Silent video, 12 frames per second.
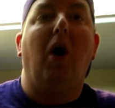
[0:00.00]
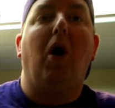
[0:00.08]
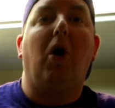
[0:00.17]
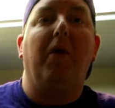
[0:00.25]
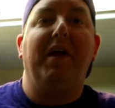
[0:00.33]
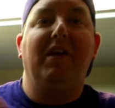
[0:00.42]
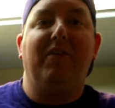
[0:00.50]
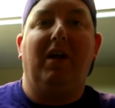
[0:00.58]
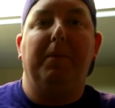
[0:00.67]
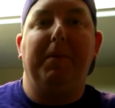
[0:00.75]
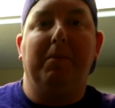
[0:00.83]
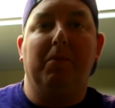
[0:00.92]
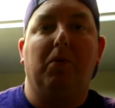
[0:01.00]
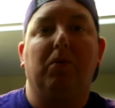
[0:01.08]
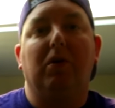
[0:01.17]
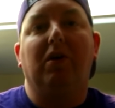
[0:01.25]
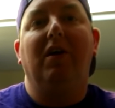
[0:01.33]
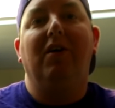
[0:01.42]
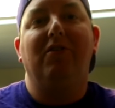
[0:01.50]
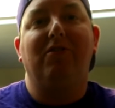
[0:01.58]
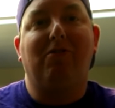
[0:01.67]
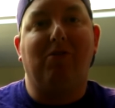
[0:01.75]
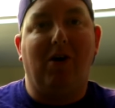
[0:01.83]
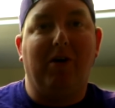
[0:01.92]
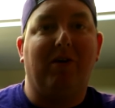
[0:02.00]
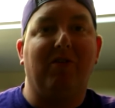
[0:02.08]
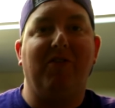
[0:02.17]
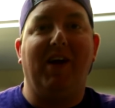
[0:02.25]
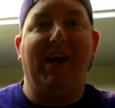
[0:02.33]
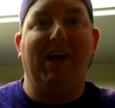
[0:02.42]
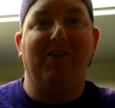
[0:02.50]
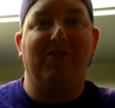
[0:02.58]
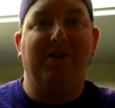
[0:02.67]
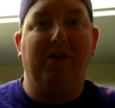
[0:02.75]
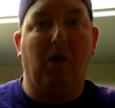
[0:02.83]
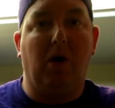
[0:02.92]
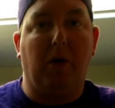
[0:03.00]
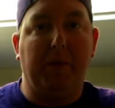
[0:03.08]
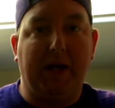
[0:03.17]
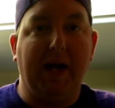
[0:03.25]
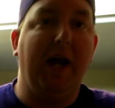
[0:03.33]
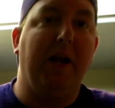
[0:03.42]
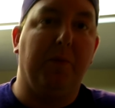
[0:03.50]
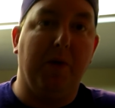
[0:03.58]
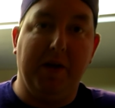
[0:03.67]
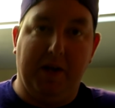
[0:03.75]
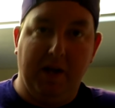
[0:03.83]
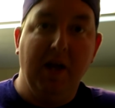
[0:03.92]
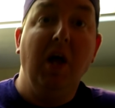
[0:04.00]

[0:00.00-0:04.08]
Are they developing more, stronger veins? Are we kind of running?